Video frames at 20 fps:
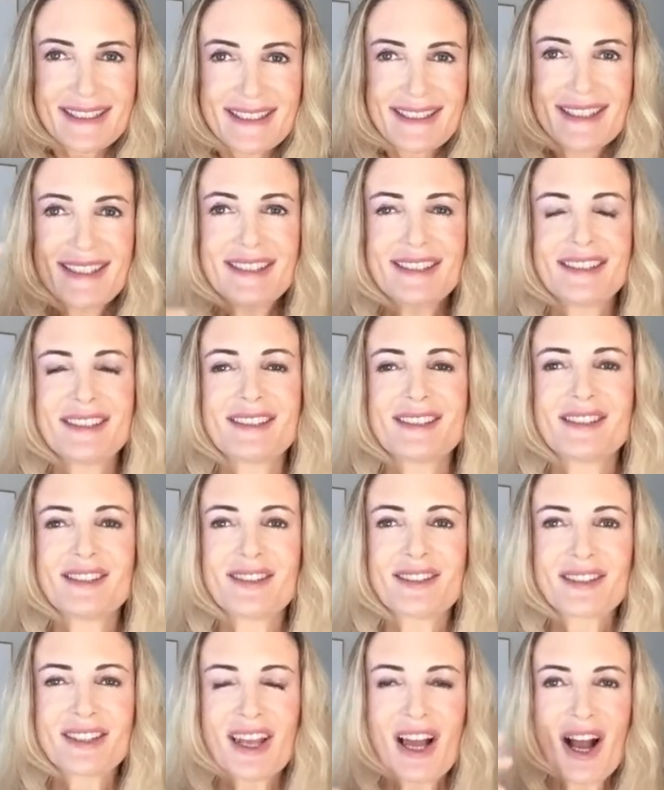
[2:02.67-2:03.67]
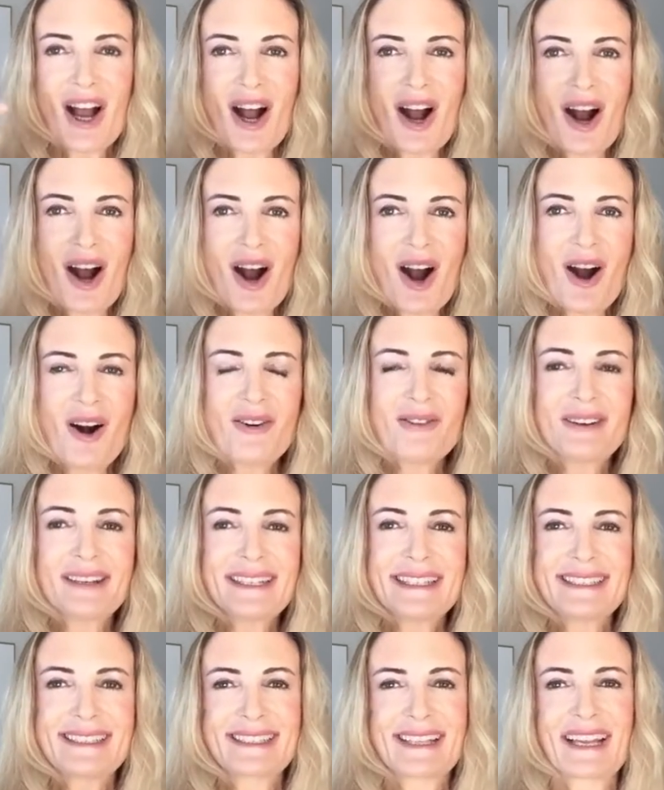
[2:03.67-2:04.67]
this is not how
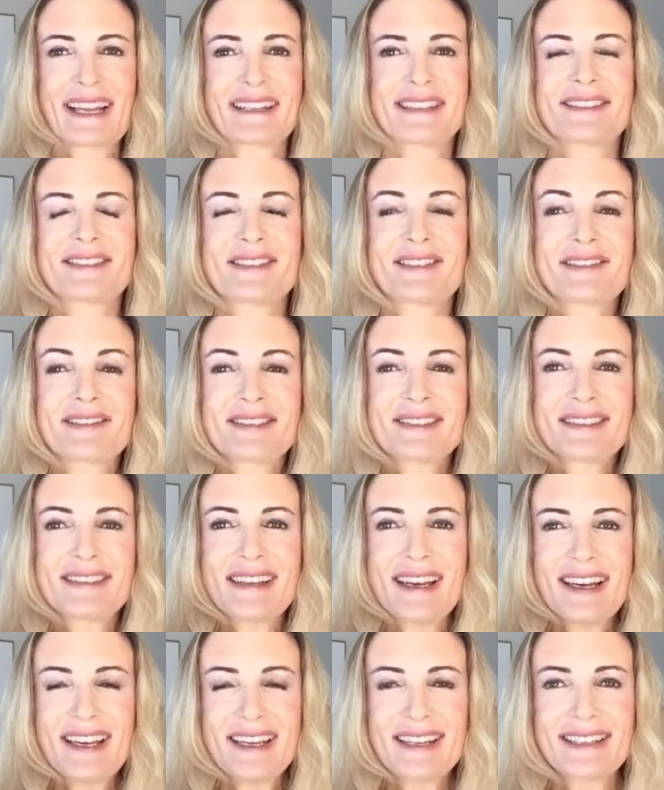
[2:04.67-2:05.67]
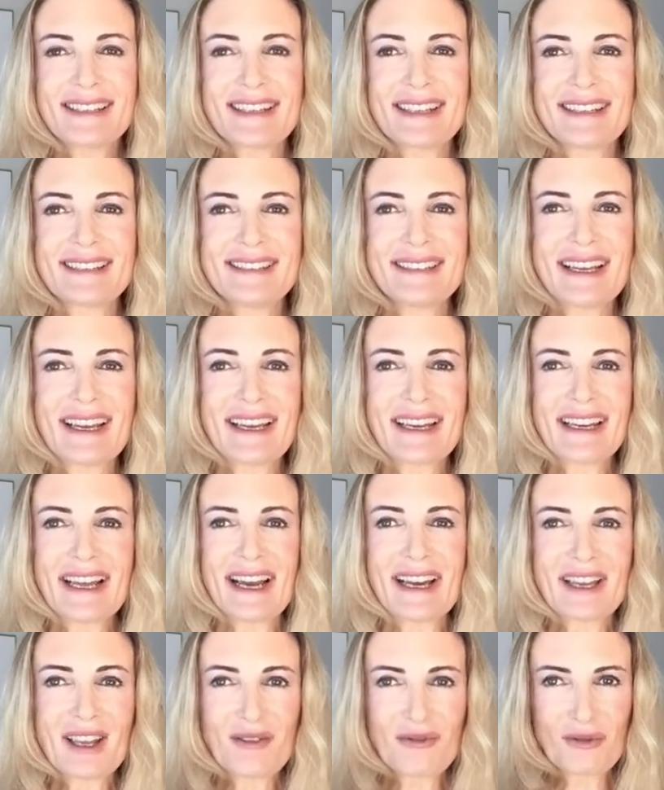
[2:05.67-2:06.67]
it ends. So stay until the end.
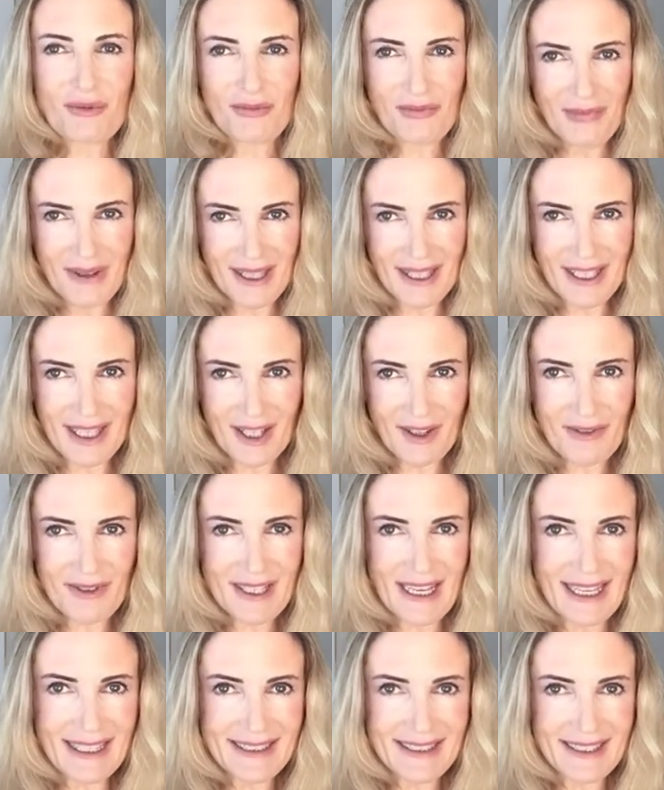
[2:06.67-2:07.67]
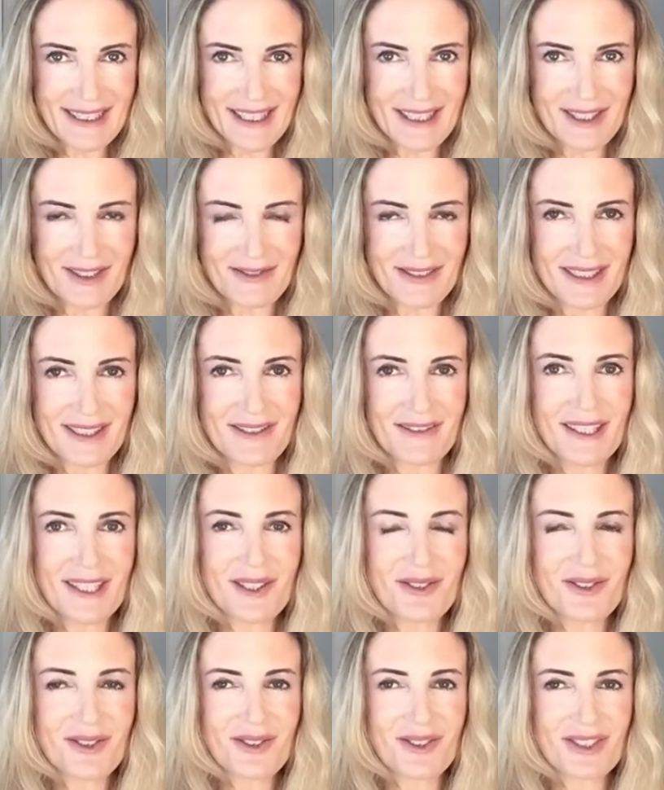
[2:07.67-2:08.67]
I have a big gift at the end of this
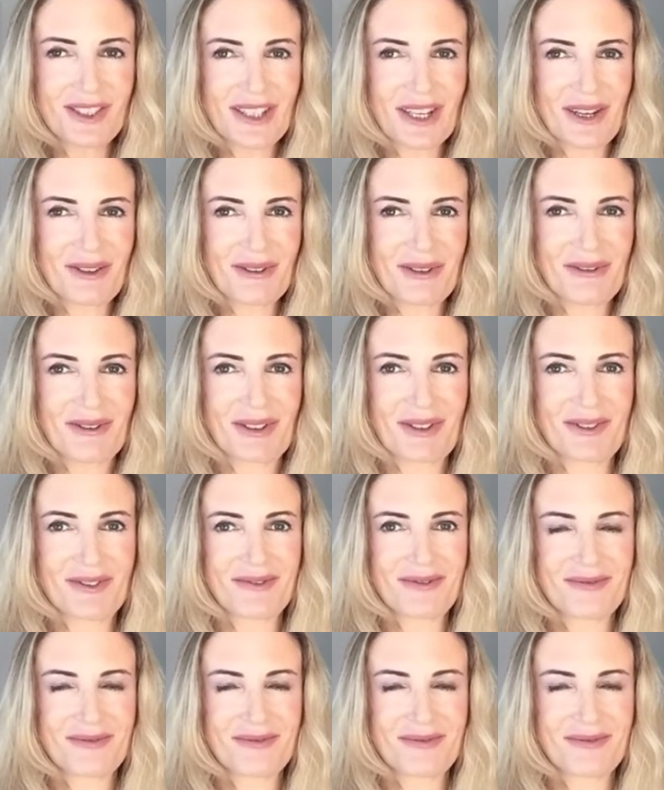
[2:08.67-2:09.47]
video to share with you.